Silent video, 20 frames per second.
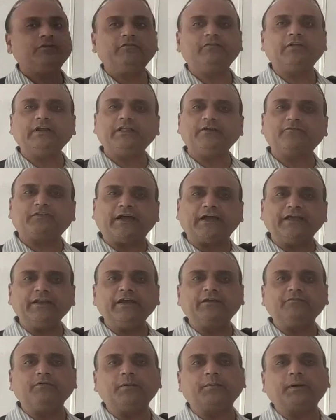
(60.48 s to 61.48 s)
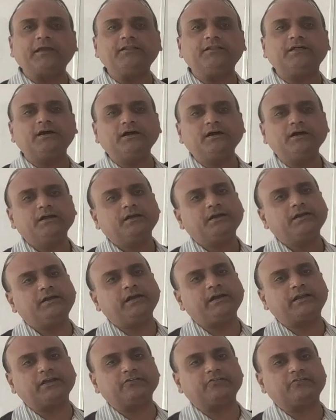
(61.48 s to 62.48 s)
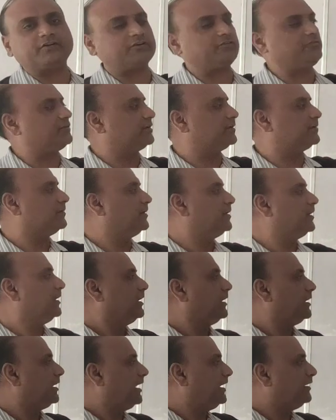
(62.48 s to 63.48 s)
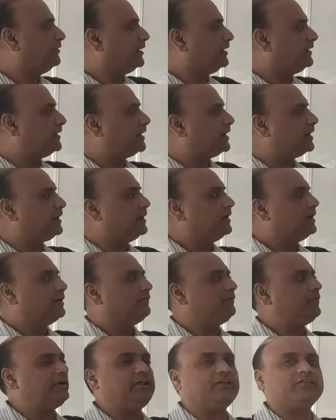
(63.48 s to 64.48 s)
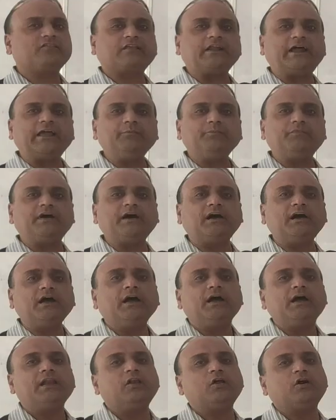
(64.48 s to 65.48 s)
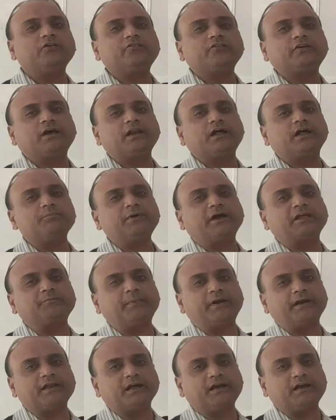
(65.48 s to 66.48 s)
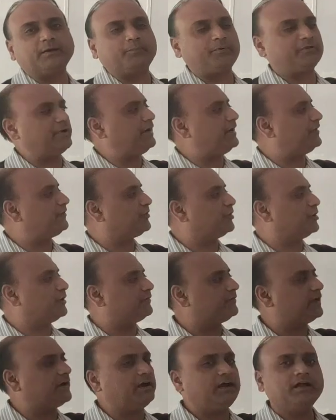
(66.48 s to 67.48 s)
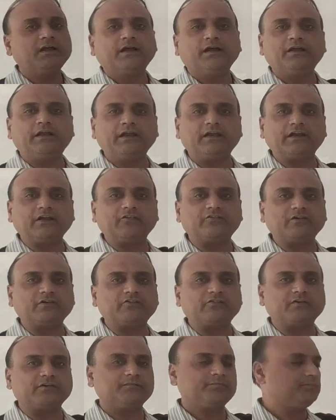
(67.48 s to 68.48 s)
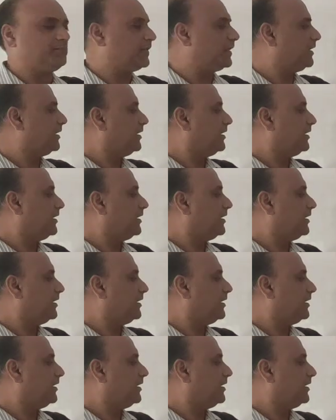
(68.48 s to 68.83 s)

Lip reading: we will define it by the data structure. And here we describe the logical or mathematical representation of the data structure.